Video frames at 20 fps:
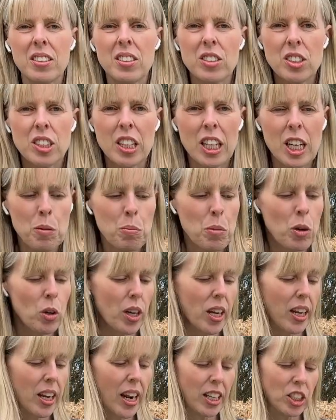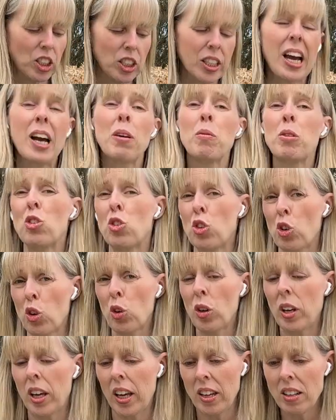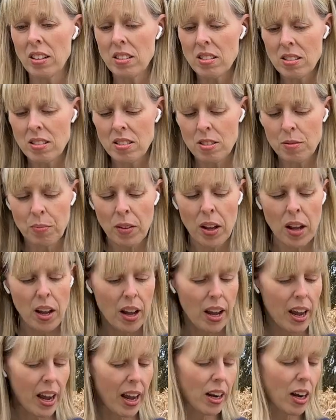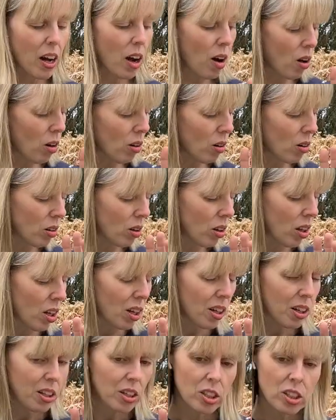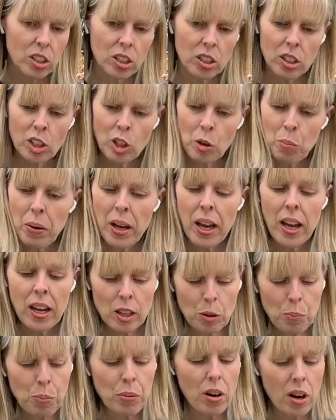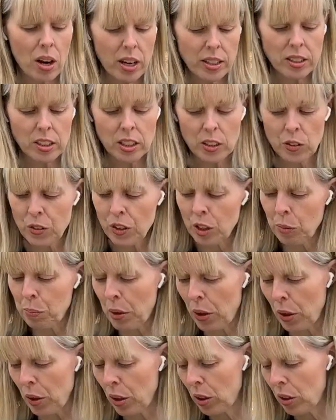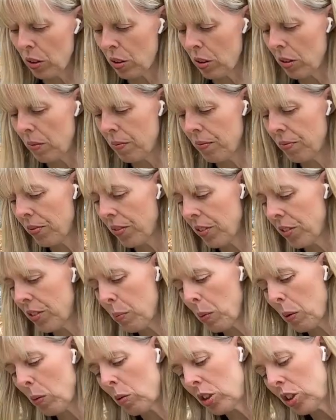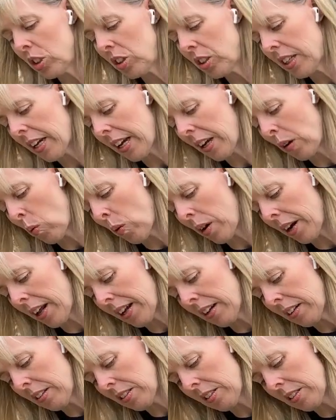Temu kit actually came with 2 kits, and I'll compare the prices for the both, but we'll just take one out.